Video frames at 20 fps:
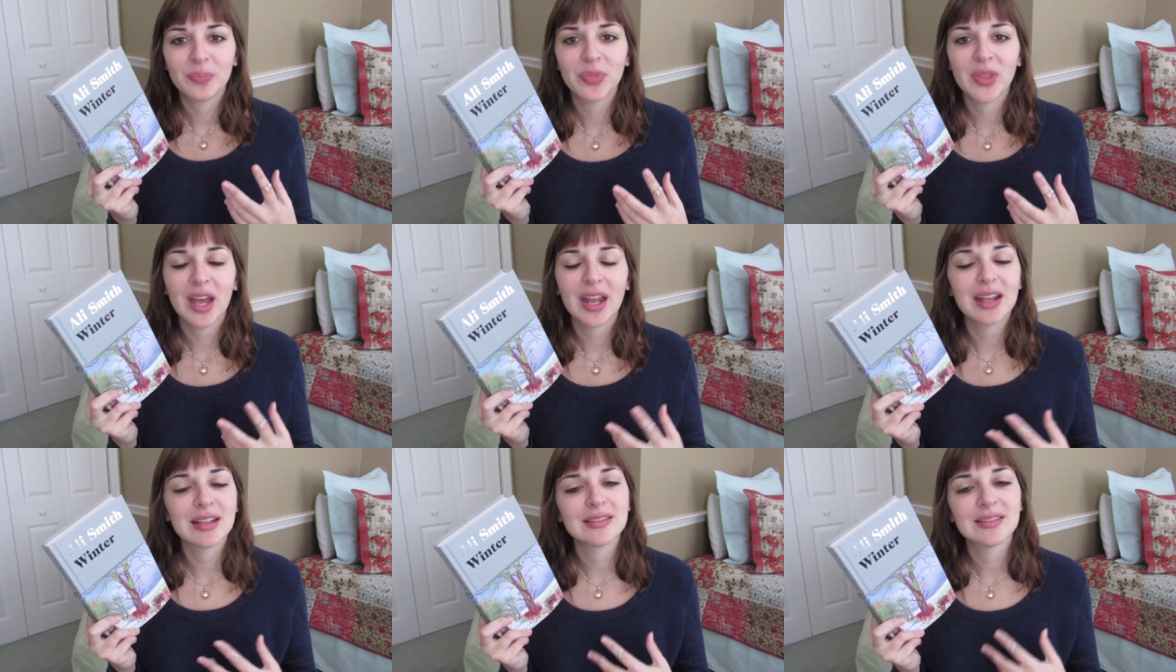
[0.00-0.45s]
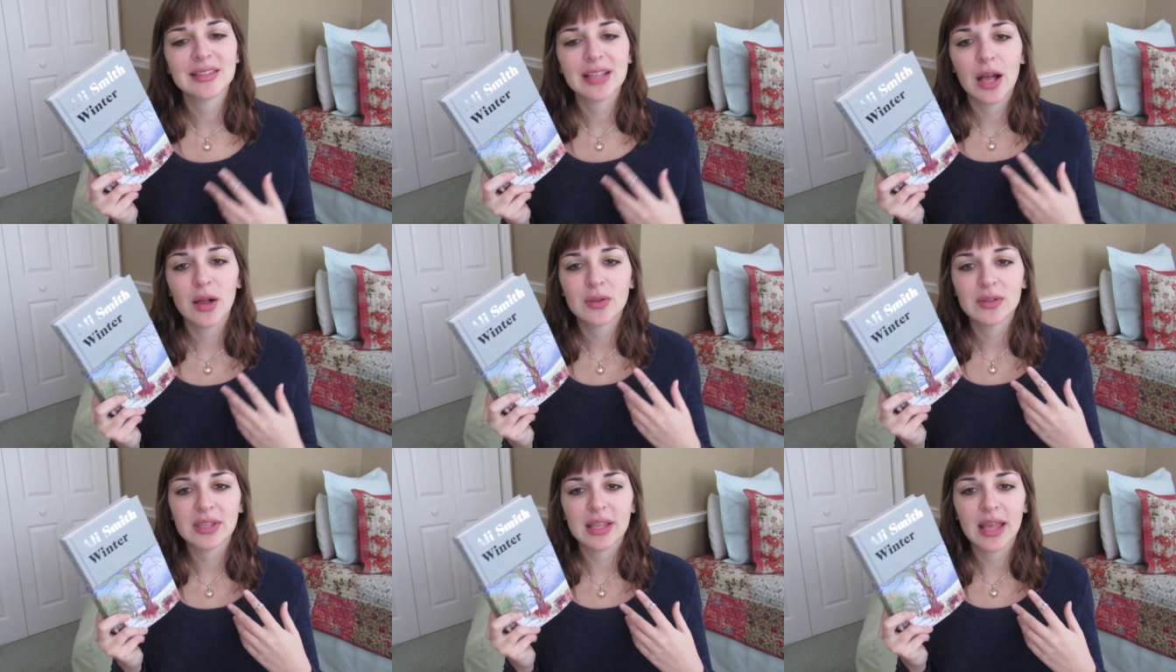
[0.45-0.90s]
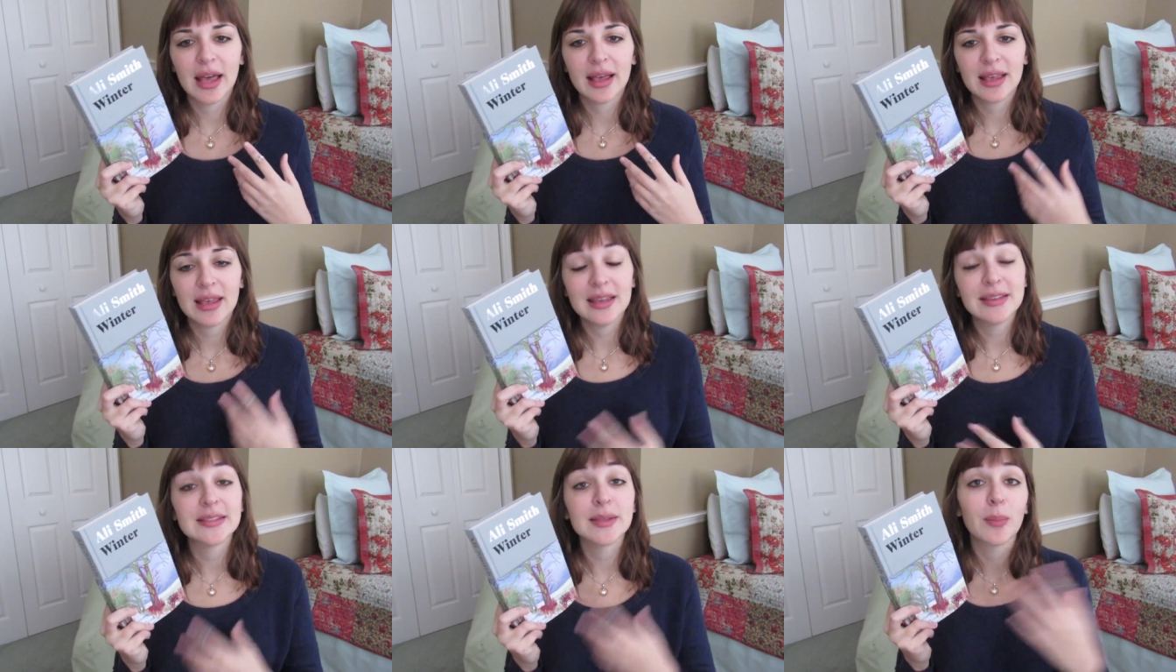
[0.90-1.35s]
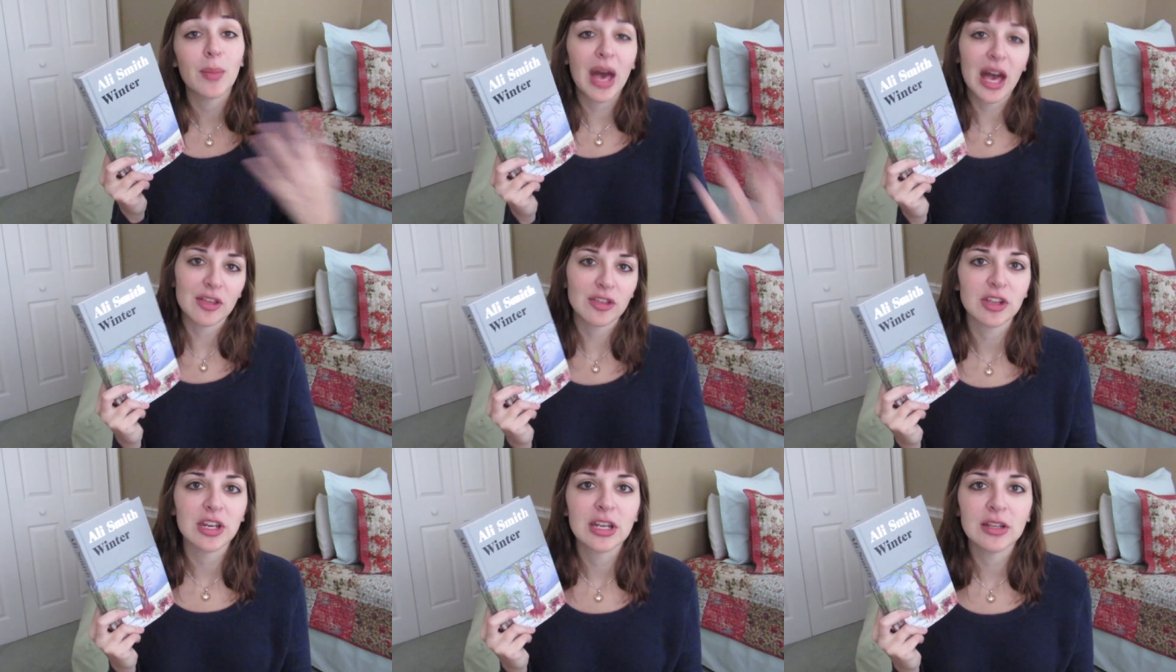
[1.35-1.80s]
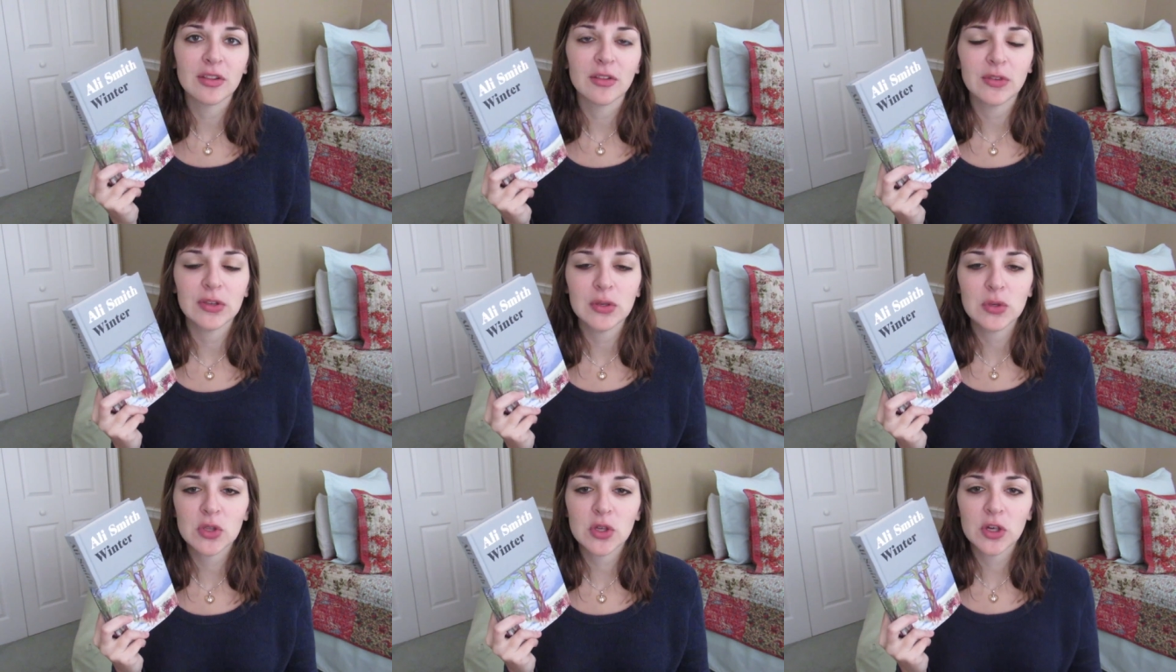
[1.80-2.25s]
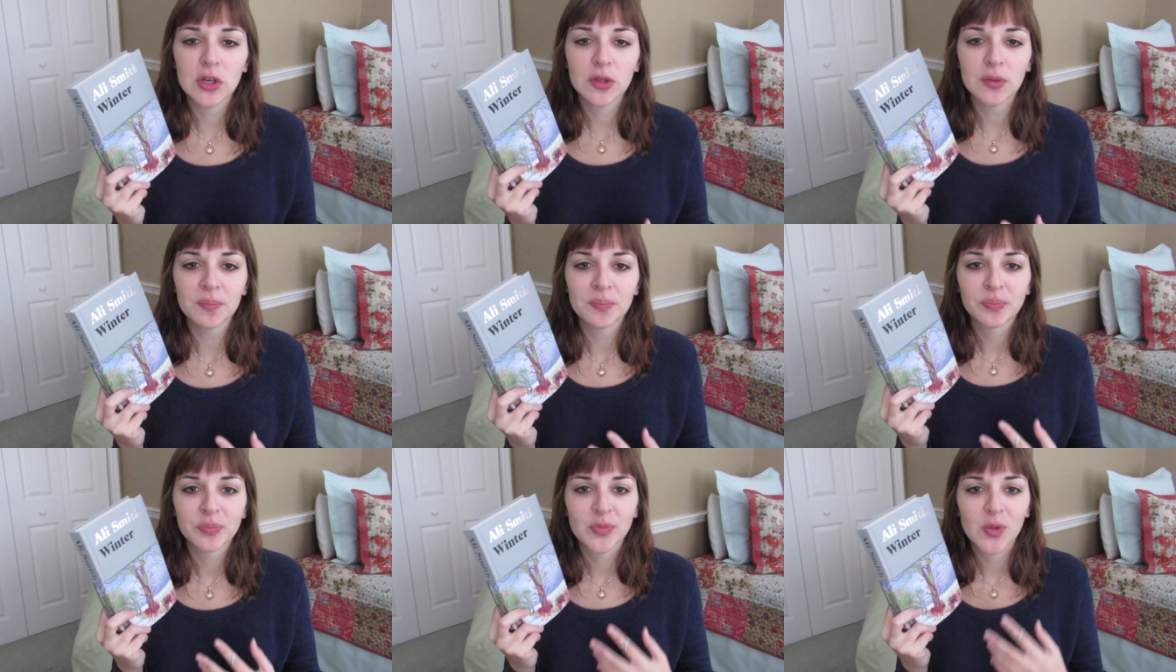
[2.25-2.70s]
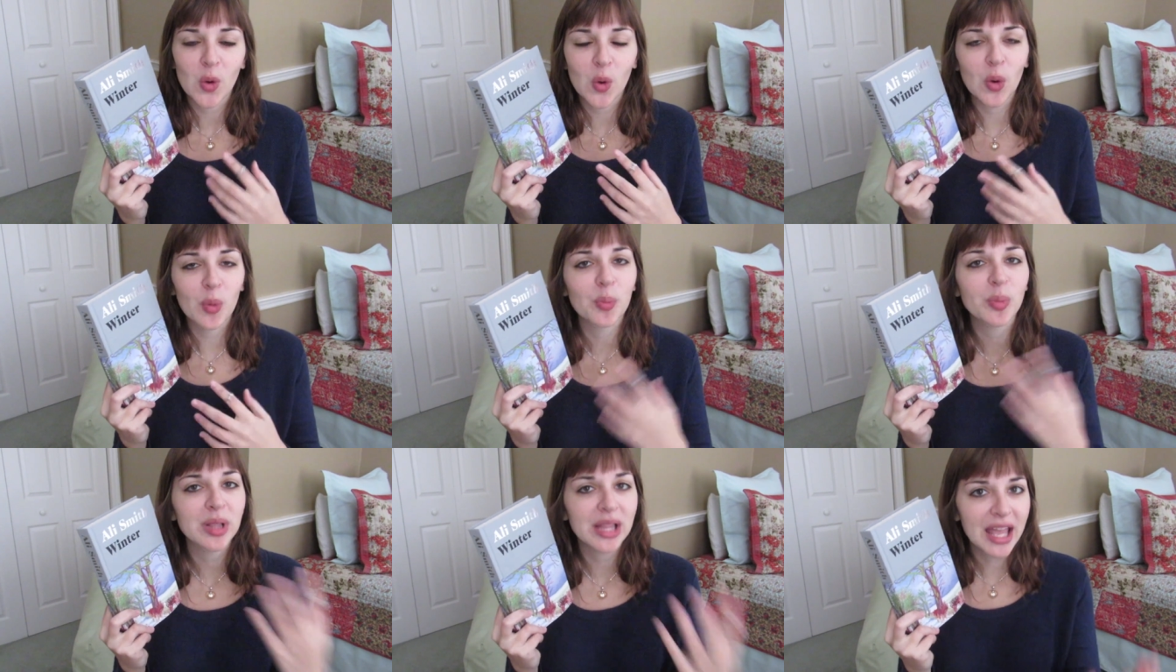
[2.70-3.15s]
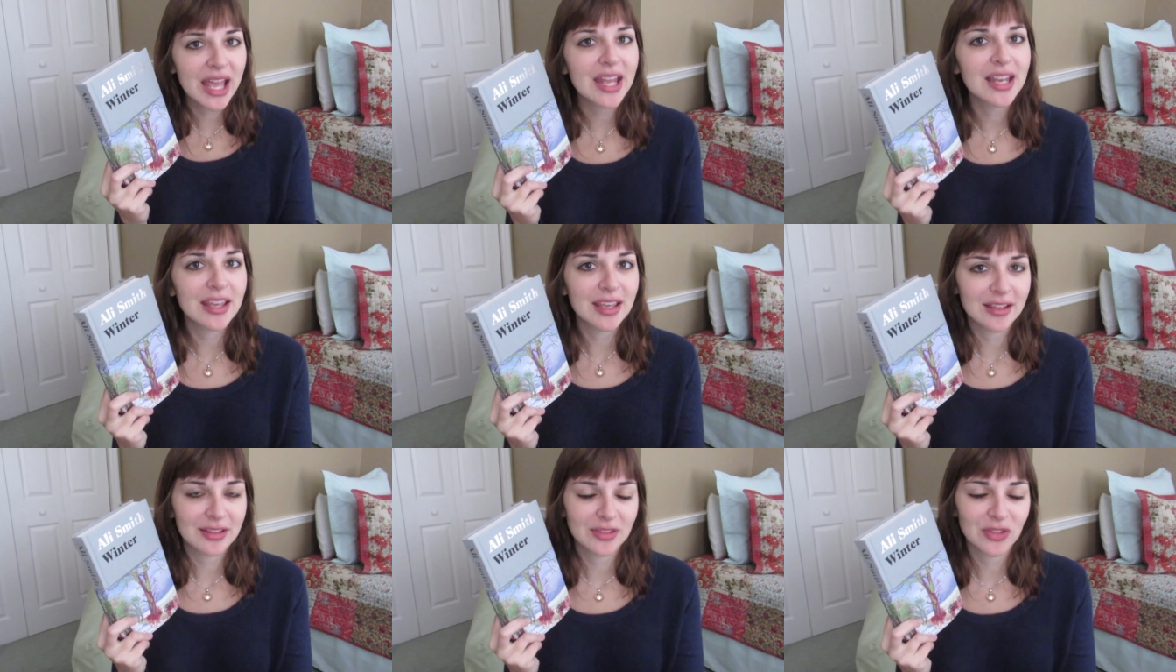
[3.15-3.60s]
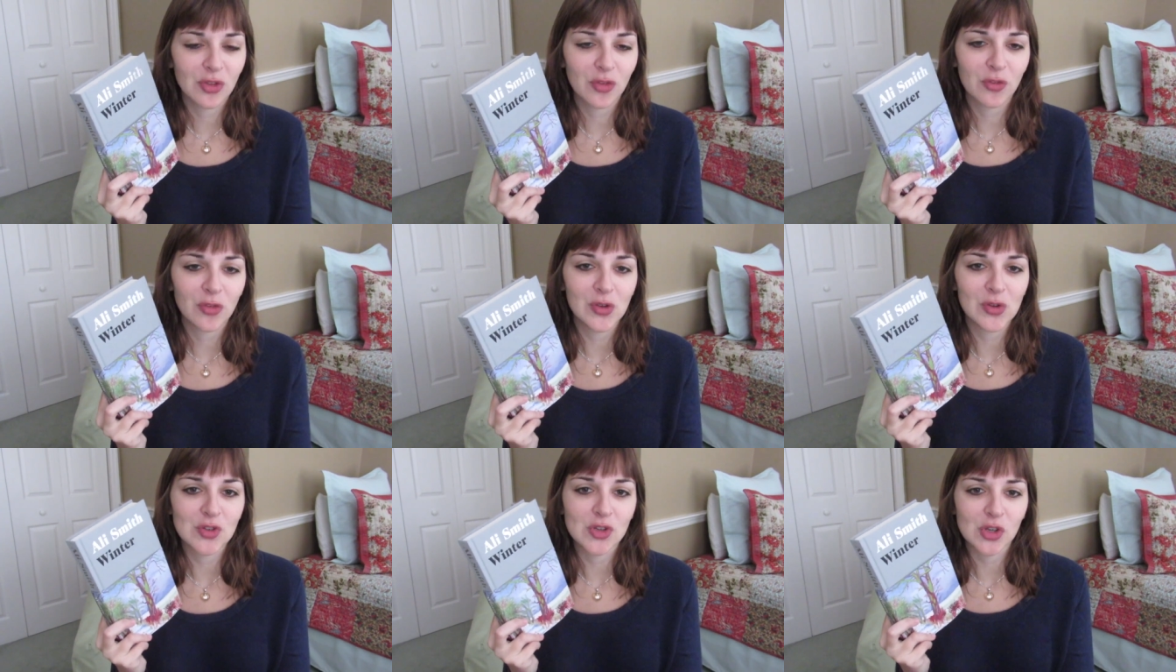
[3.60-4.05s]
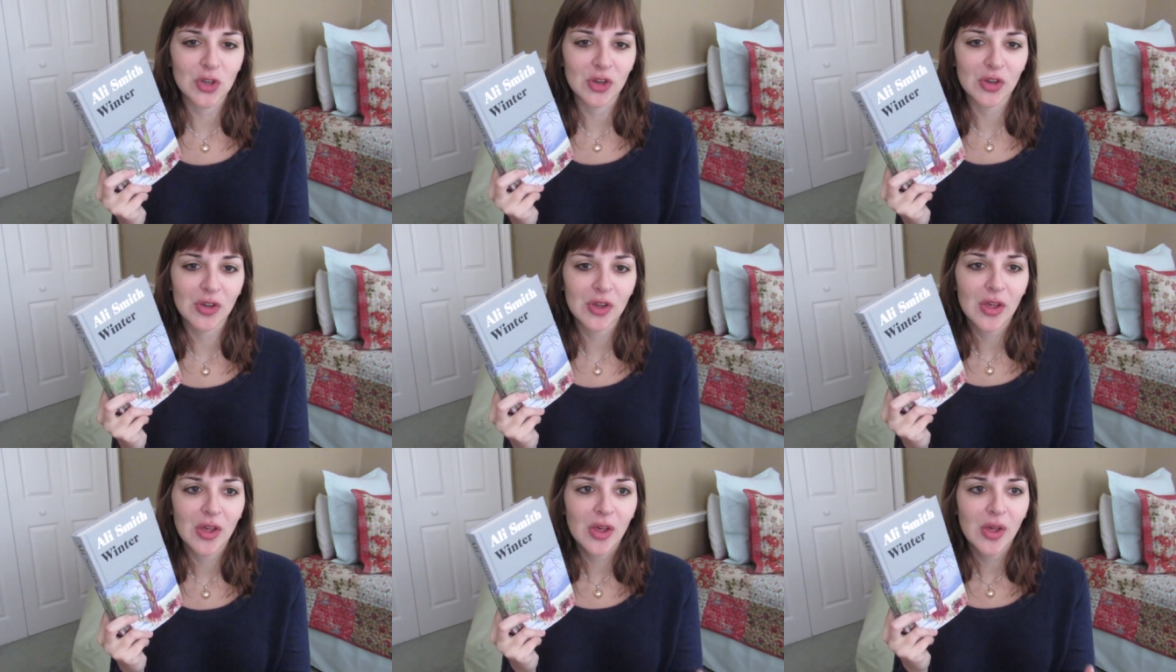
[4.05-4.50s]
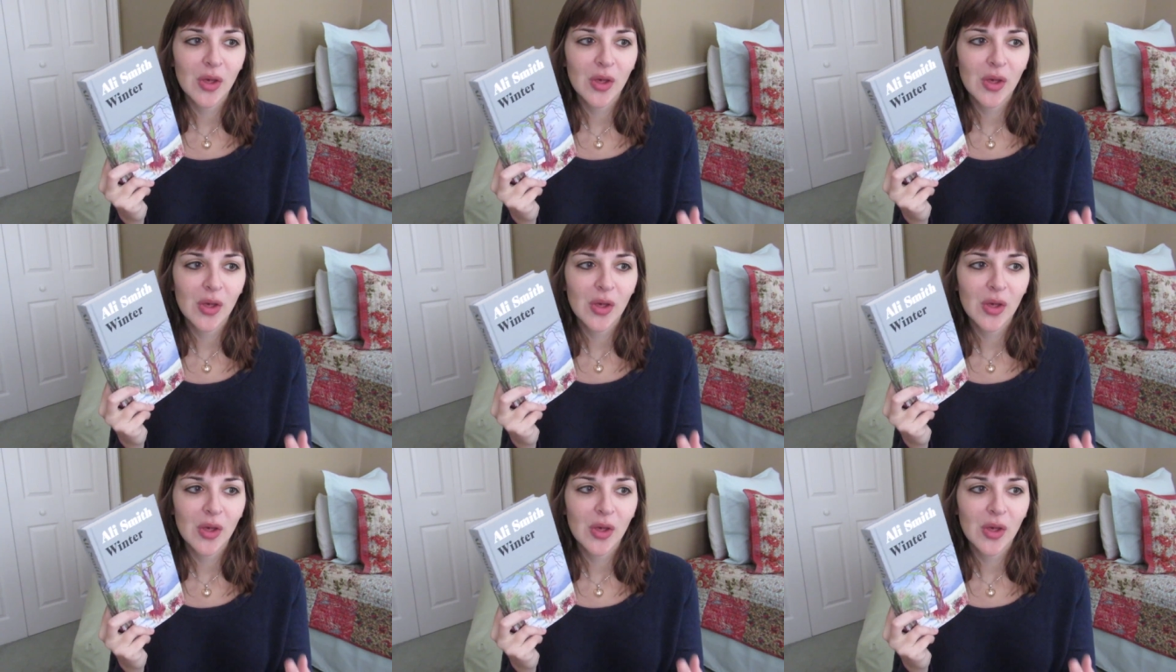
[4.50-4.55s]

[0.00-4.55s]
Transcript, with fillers: that it sounds like he's imagining the future, or planning the future,